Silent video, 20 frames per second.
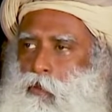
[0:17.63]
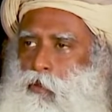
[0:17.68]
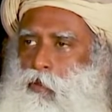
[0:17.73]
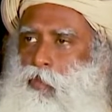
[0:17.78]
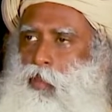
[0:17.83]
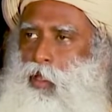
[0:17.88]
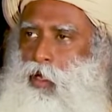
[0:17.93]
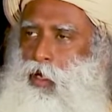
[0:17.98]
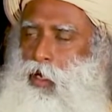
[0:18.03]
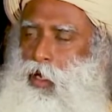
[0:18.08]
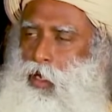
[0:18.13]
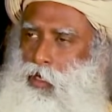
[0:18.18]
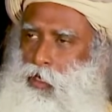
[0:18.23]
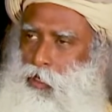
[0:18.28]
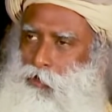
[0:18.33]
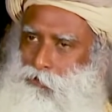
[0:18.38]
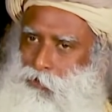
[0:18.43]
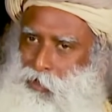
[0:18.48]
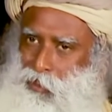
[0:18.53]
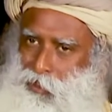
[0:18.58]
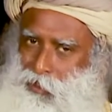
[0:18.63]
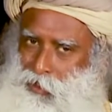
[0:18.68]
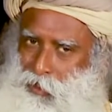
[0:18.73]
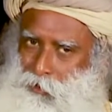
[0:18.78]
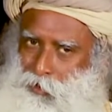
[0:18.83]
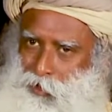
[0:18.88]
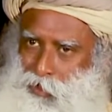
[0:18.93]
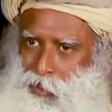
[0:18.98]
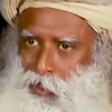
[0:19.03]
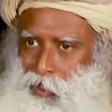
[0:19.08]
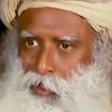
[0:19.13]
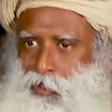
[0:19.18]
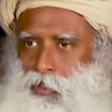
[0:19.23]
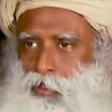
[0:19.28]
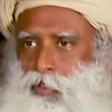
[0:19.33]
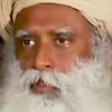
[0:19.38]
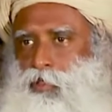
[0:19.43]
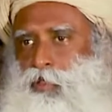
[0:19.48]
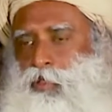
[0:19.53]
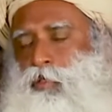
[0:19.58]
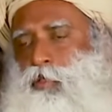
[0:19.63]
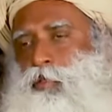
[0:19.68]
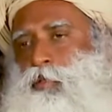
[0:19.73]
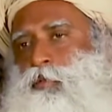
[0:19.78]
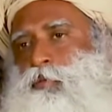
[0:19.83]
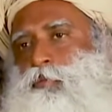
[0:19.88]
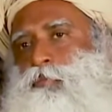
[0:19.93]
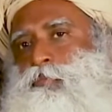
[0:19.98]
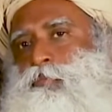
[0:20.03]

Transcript: The color of any substance